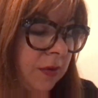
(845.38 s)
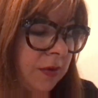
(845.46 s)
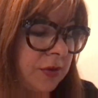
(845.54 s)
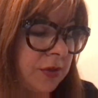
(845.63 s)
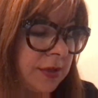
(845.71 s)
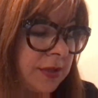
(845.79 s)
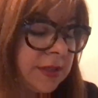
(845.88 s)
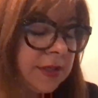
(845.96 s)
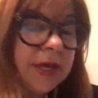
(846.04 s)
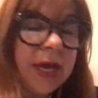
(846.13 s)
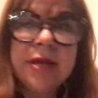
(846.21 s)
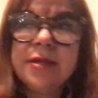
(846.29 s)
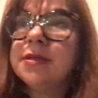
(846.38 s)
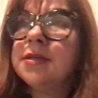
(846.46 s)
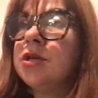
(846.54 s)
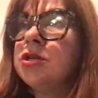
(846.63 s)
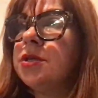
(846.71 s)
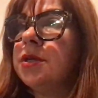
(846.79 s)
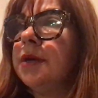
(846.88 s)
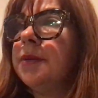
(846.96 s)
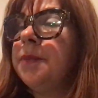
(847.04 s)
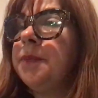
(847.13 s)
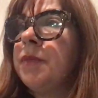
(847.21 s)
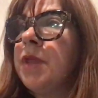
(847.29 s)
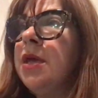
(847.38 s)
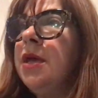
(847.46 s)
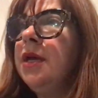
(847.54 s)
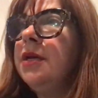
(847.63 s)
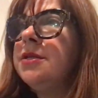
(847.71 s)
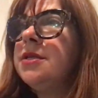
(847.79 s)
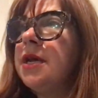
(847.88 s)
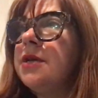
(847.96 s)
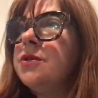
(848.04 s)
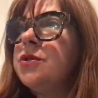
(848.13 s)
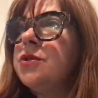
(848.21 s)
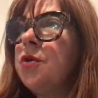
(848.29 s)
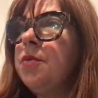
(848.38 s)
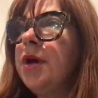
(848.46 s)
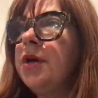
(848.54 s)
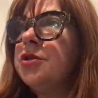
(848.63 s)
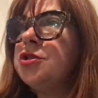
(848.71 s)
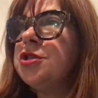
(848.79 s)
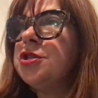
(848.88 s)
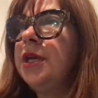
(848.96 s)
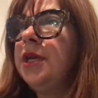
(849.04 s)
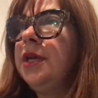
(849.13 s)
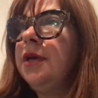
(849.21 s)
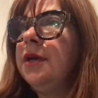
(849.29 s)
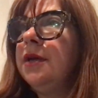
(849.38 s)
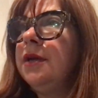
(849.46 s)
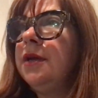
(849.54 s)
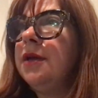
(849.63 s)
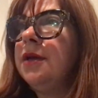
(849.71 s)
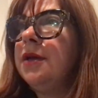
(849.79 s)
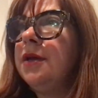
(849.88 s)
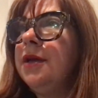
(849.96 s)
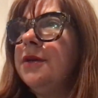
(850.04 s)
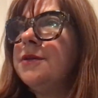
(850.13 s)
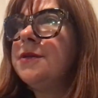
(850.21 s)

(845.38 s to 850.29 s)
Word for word: just has such a, it says so much in its